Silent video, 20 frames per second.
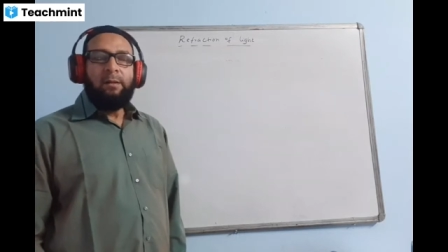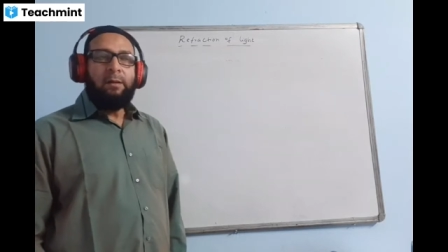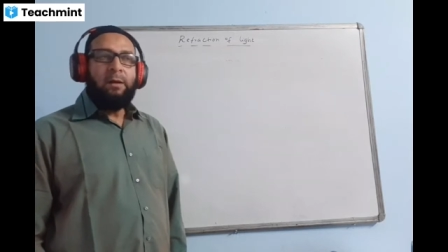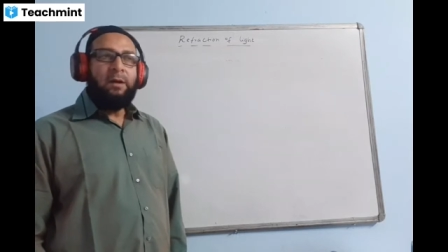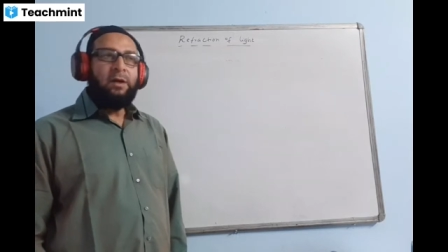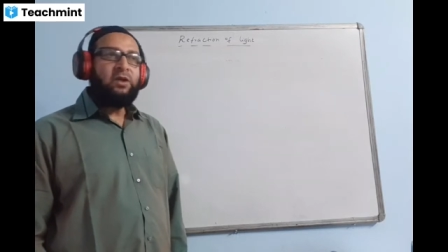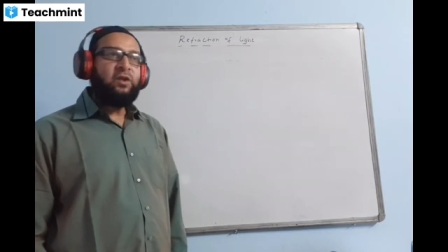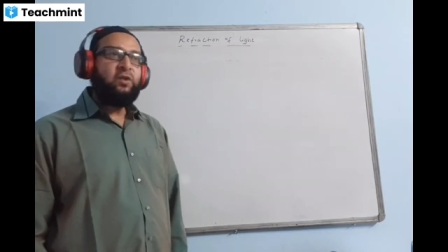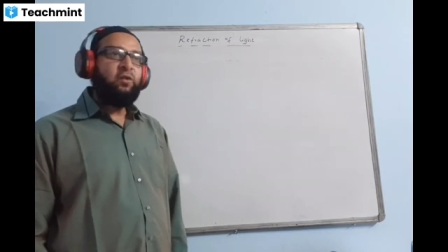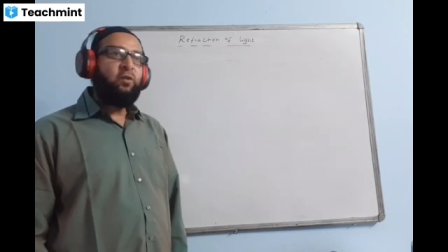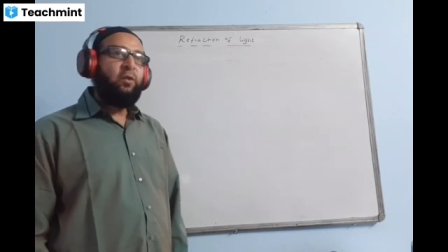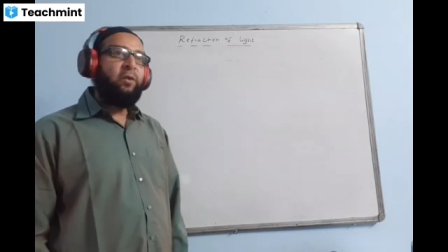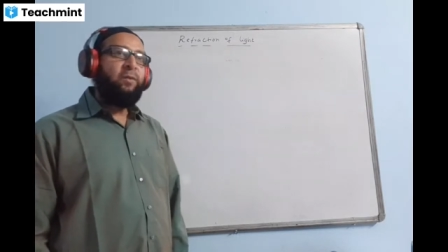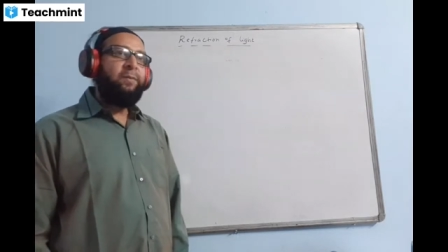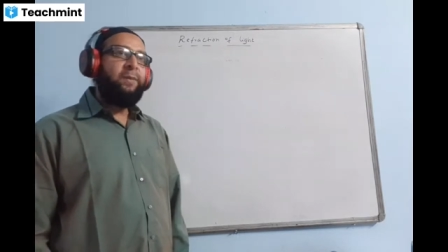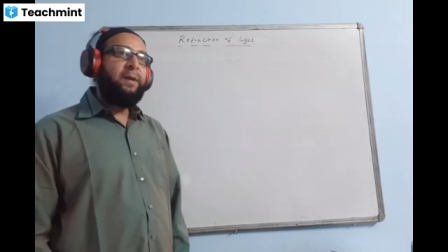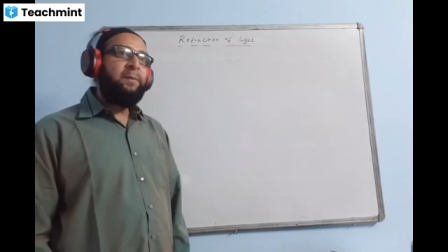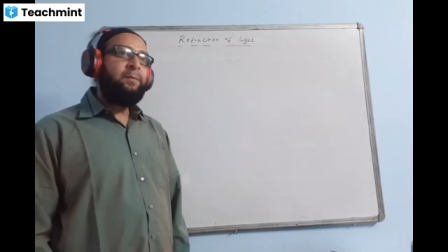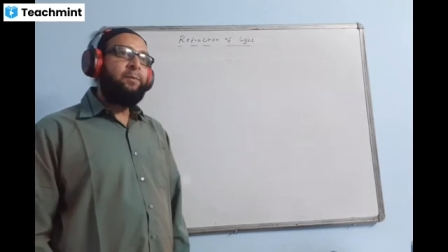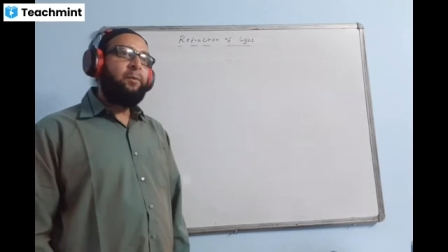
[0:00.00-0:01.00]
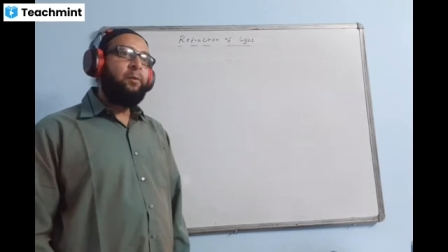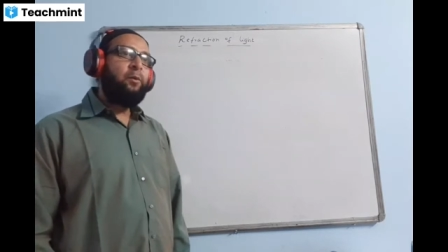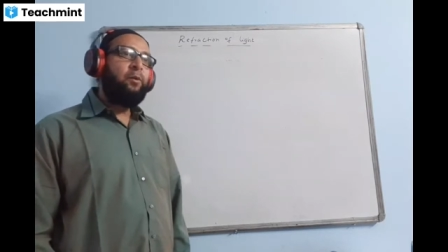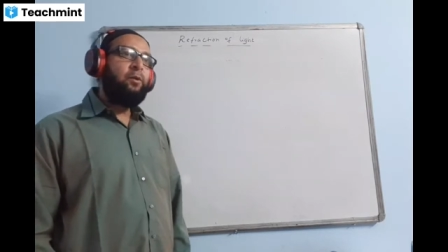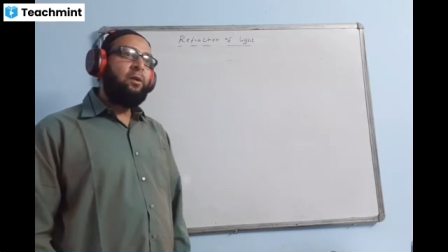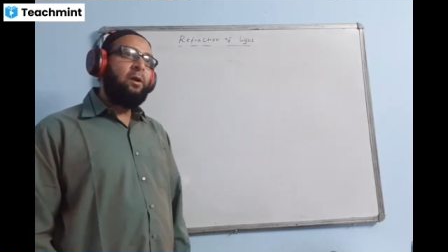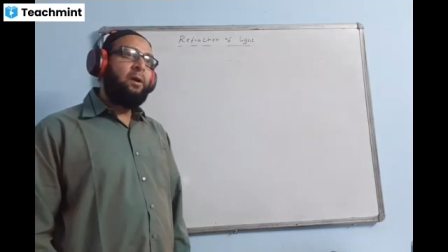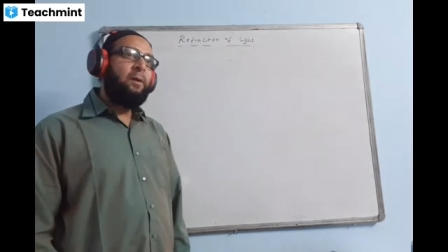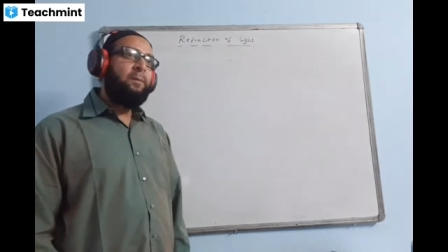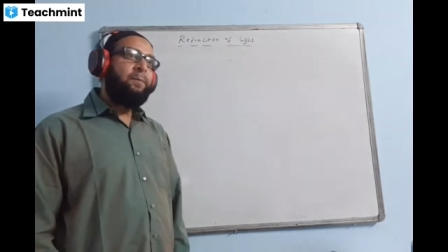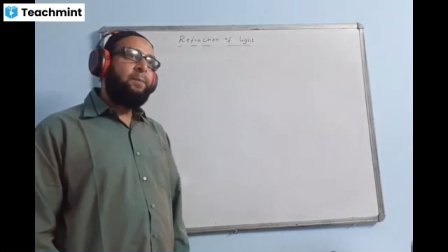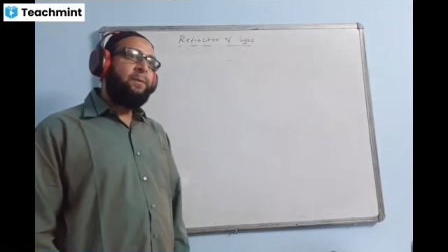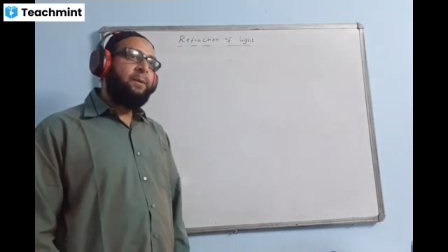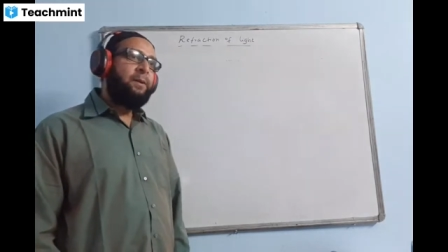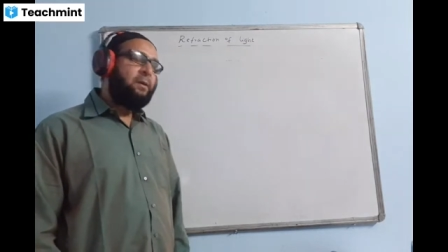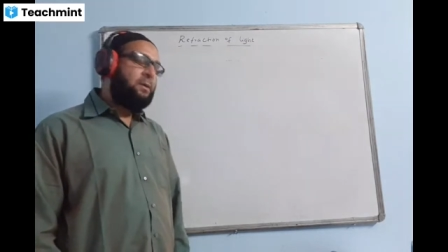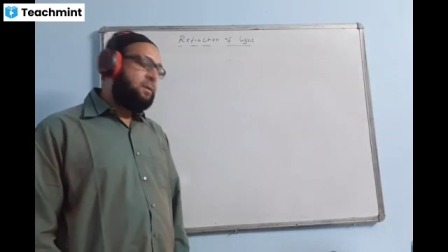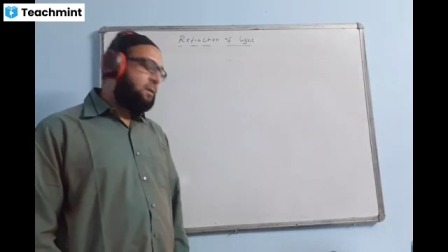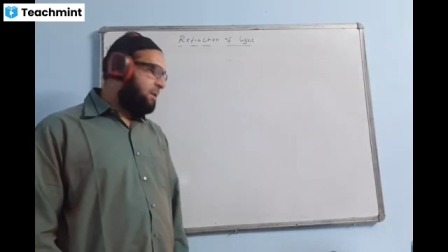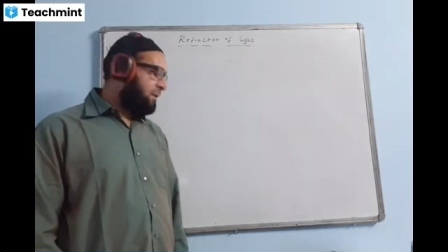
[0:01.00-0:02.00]
A swimming pool
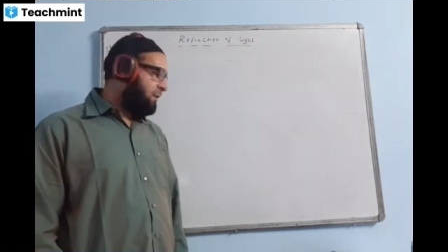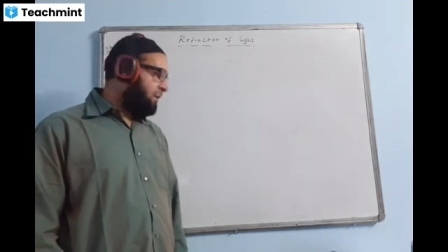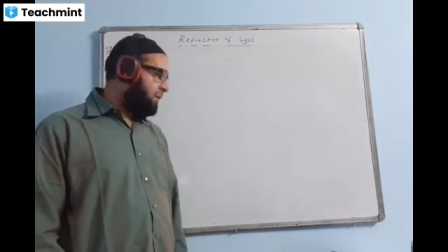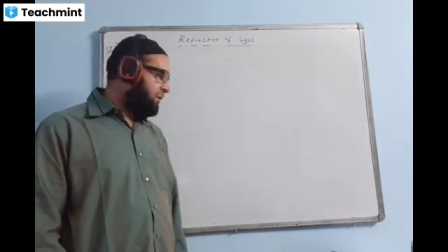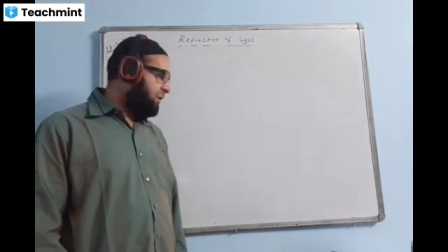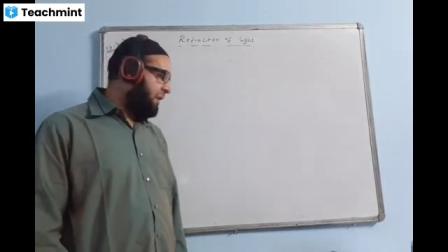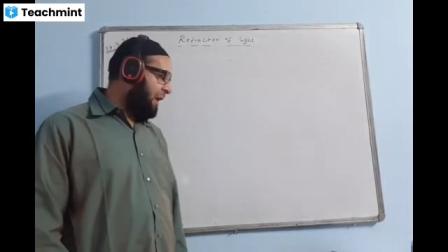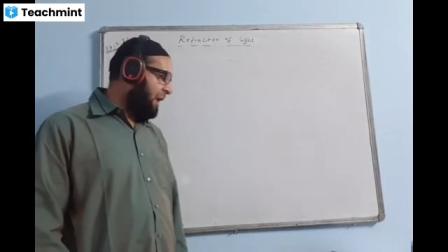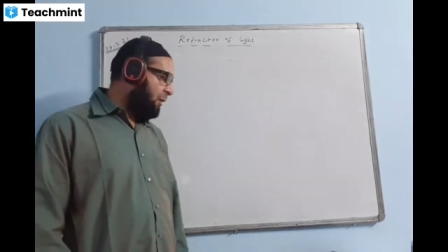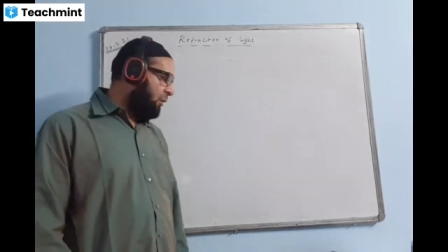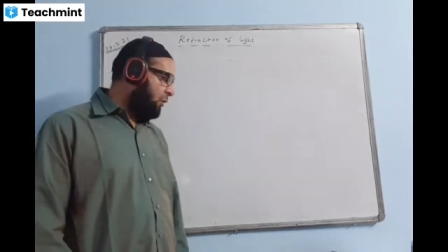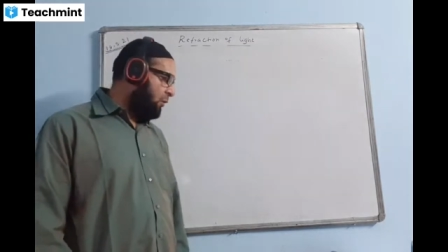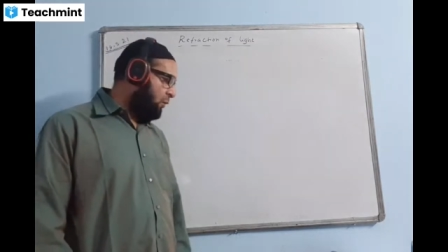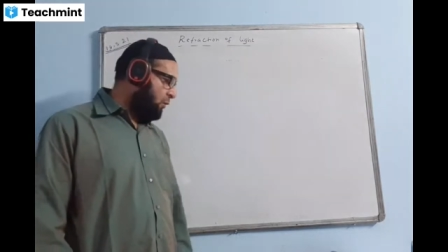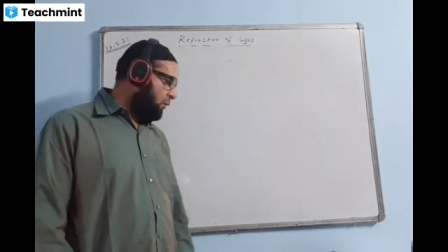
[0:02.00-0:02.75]
appears shallow.